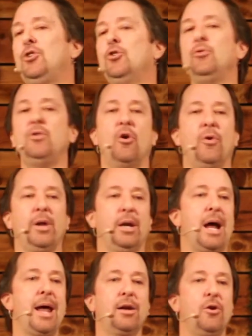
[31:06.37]
you know it,
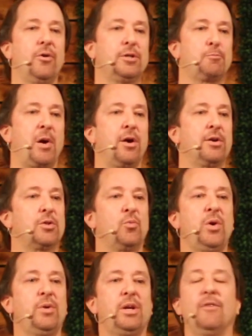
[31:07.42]
and I know as parents, and
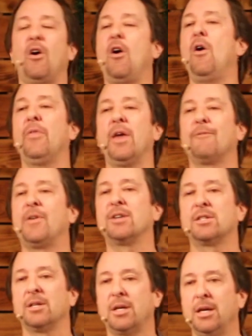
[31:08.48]
we would give all that
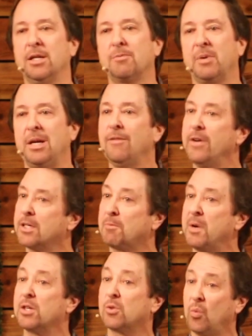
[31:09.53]
advice to kids, but even as
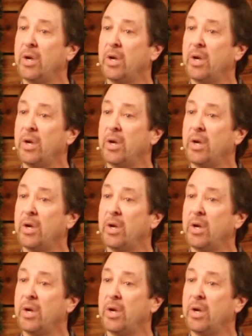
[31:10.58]
parents,